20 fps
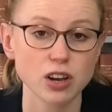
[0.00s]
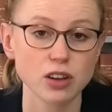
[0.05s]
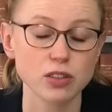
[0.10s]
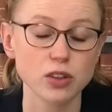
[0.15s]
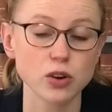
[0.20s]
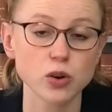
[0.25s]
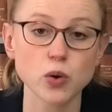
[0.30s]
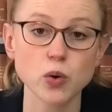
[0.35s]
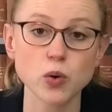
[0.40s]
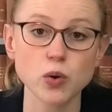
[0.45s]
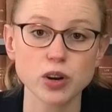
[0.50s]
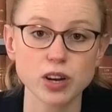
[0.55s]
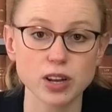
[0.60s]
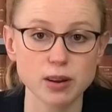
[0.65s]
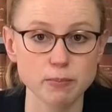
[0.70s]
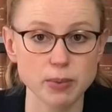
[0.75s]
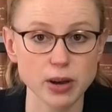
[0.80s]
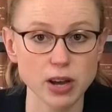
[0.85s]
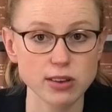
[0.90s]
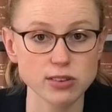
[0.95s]
the court can
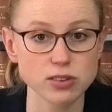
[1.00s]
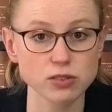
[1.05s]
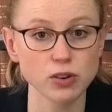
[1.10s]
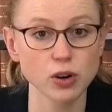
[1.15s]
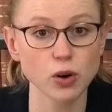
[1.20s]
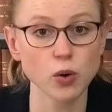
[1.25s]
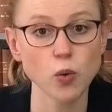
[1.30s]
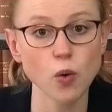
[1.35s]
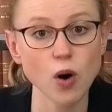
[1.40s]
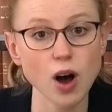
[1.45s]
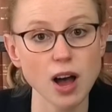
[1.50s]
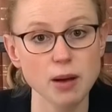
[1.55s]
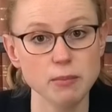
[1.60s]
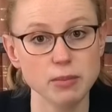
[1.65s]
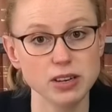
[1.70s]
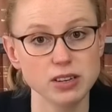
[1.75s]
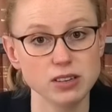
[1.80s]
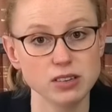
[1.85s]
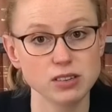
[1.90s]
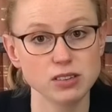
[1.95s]
impose a
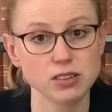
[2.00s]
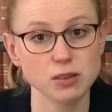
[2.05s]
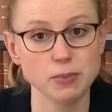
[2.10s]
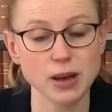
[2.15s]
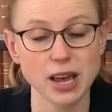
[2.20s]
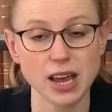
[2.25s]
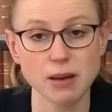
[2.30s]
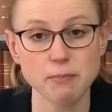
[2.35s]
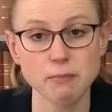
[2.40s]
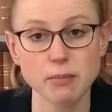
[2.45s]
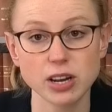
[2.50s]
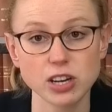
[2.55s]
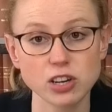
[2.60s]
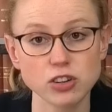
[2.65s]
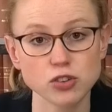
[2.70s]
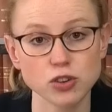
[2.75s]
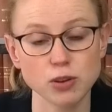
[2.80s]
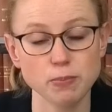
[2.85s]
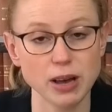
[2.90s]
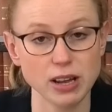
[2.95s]
requirement to pay a
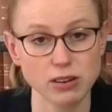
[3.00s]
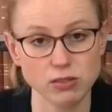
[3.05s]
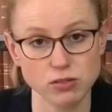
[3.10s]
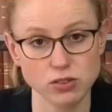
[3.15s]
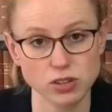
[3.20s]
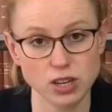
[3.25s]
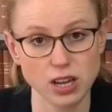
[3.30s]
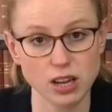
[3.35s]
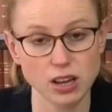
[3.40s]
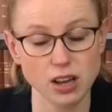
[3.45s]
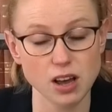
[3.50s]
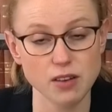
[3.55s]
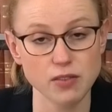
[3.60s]
monetary penalty